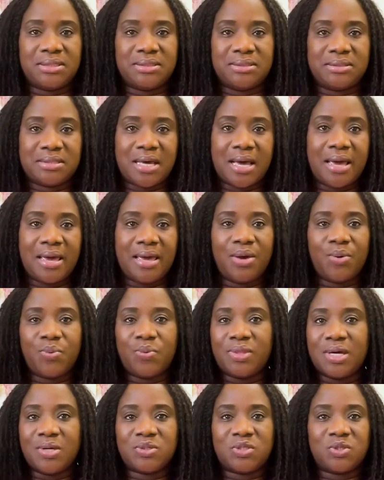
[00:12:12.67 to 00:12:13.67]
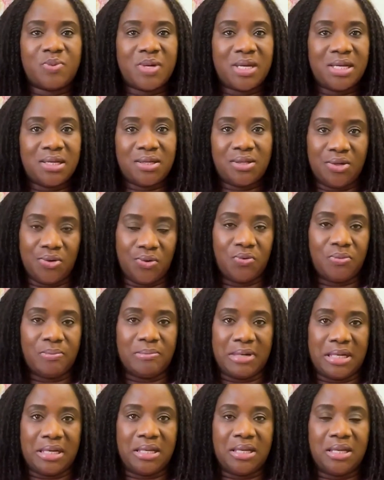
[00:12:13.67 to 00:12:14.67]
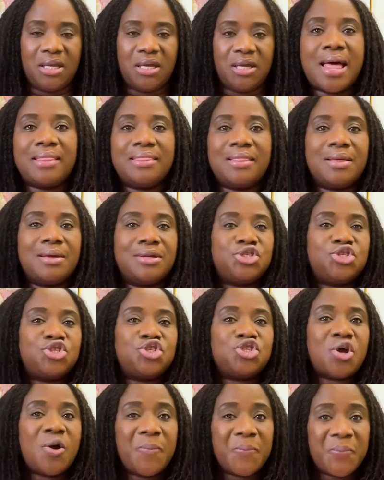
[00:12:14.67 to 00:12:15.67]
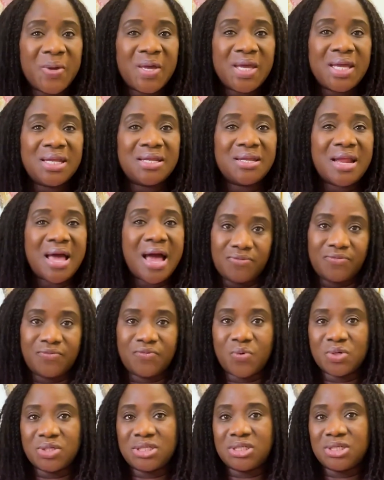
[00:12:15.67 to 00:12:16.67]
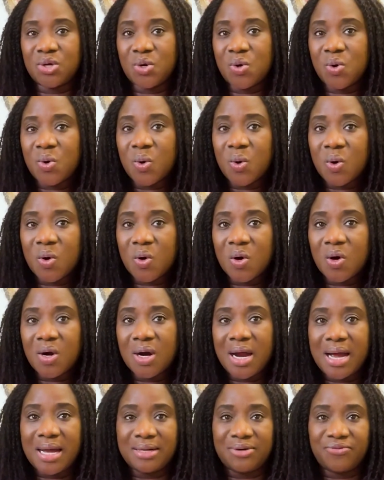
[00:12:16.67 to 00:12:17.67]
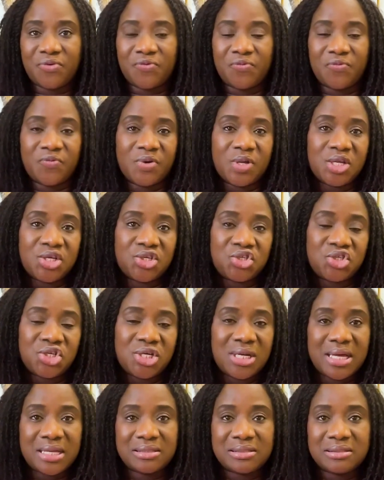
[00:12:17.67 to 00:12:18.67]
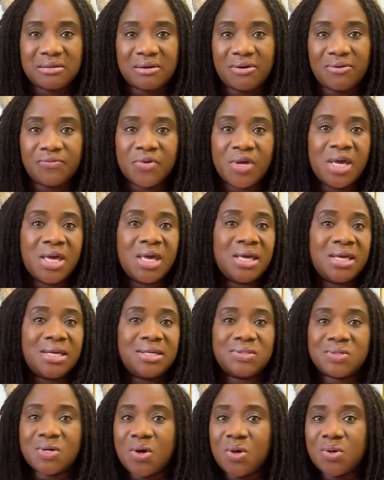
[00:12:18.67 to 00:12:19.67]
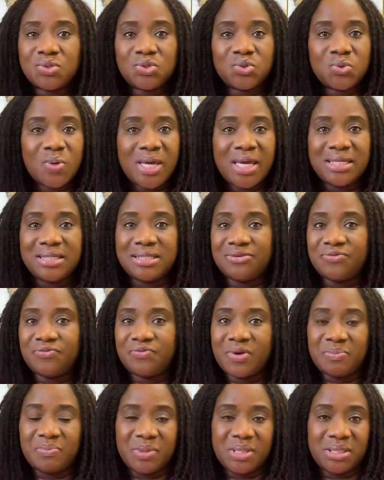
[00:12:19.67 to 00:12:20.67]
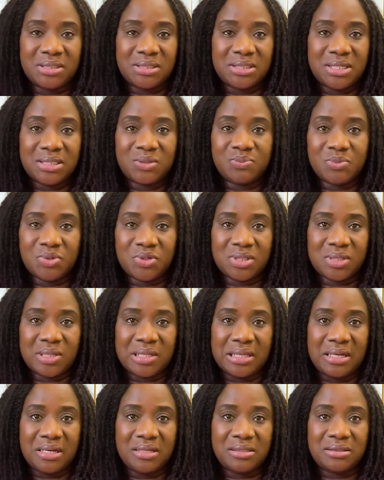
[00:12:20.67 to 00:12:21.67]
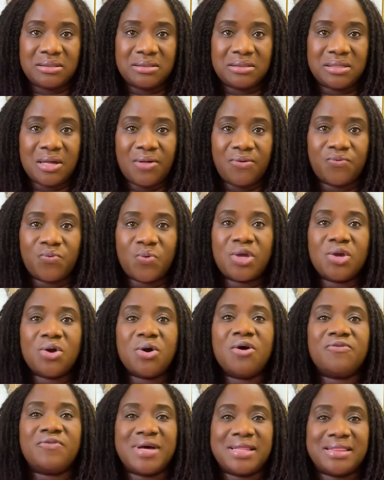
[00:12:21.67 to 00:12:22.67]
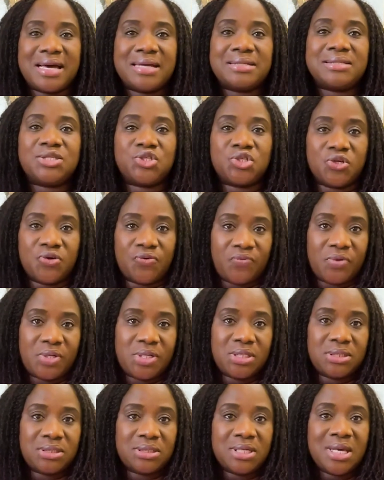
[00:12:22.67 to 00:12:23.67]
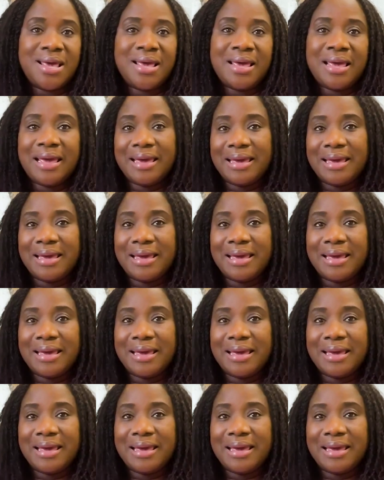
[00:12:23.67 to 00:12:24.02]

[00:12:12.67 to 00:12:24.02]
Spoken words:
desire without spending your own money. And shopping for decor and for furnishing and stuff is also a different business model in itself, where you offer that service.